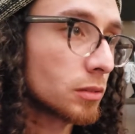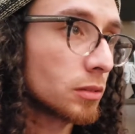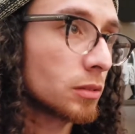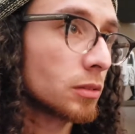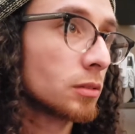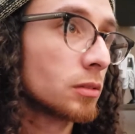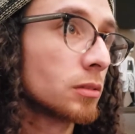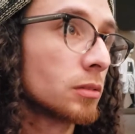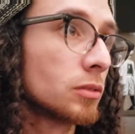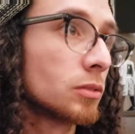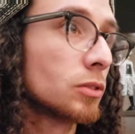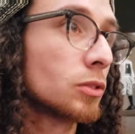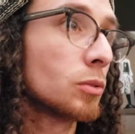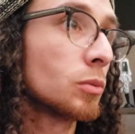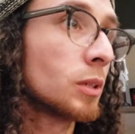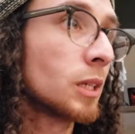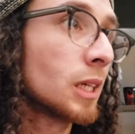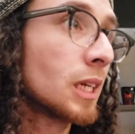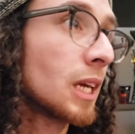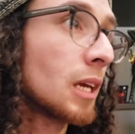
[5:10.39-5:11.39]
You know, so
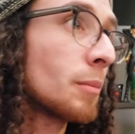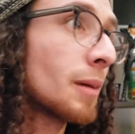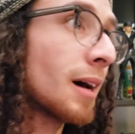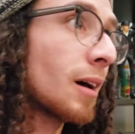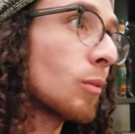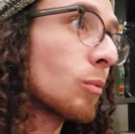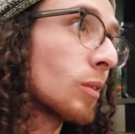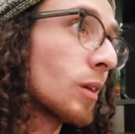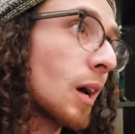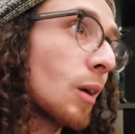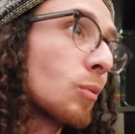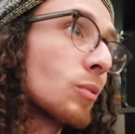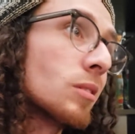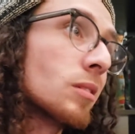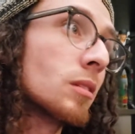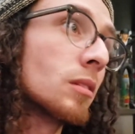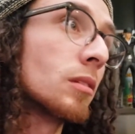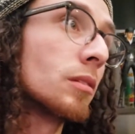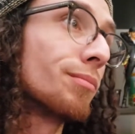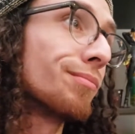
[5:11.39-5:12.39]
when it came out when I was
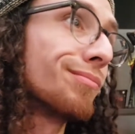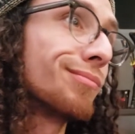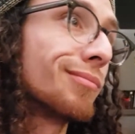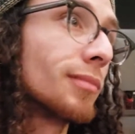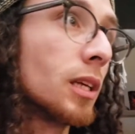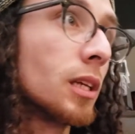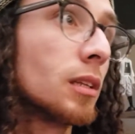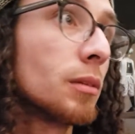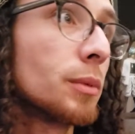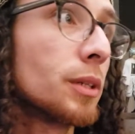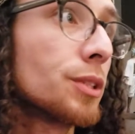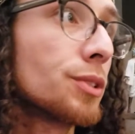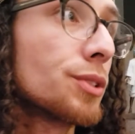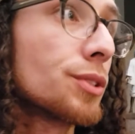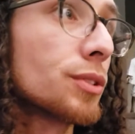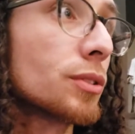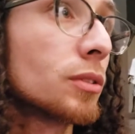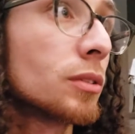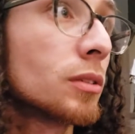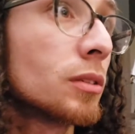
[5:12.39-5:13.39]
in elementary
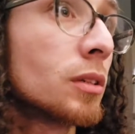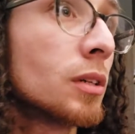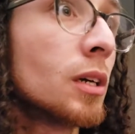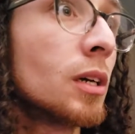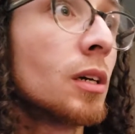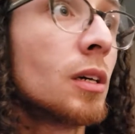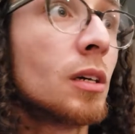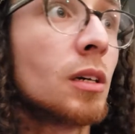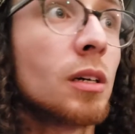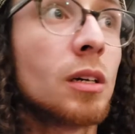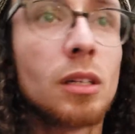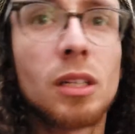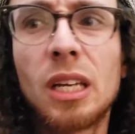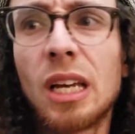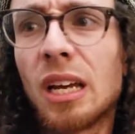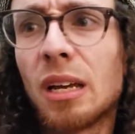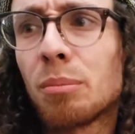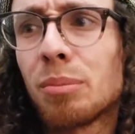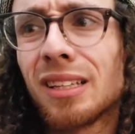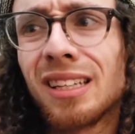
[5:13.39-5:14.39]
school,
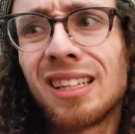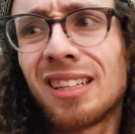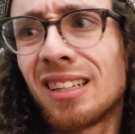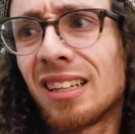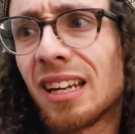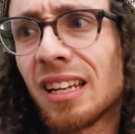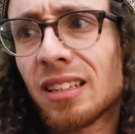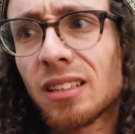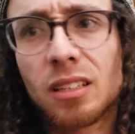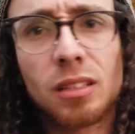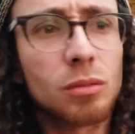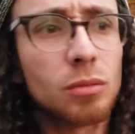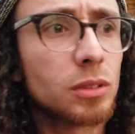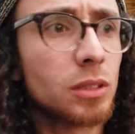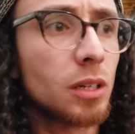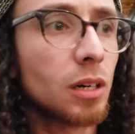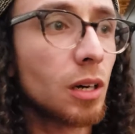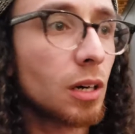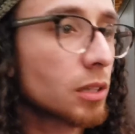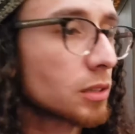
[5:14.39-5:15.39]
yeah, I played it and I thought it was
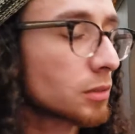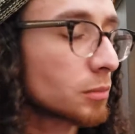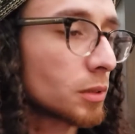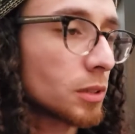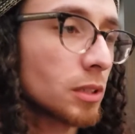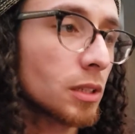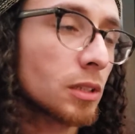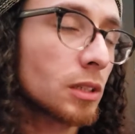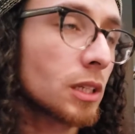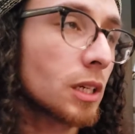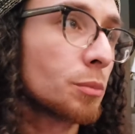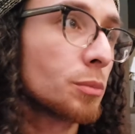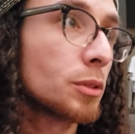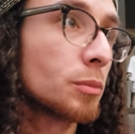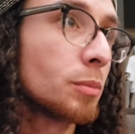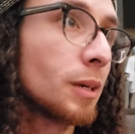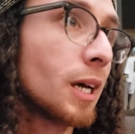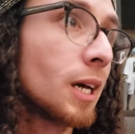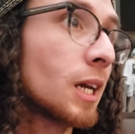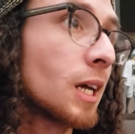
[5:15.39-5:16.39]
awesome. I thought the game was
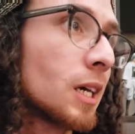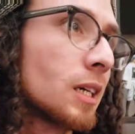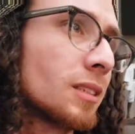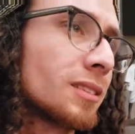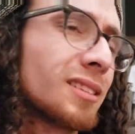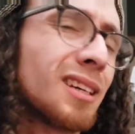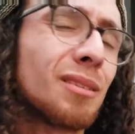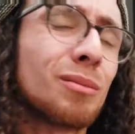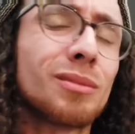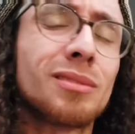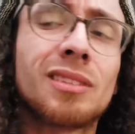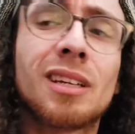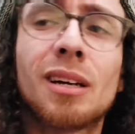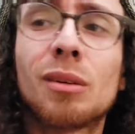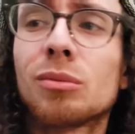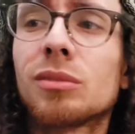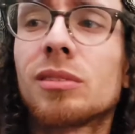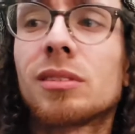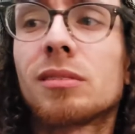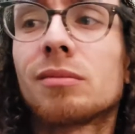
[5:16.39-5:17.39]
badass. I mean, I
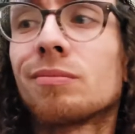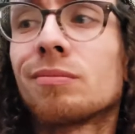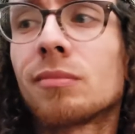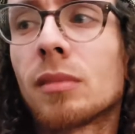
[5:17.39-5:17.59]
was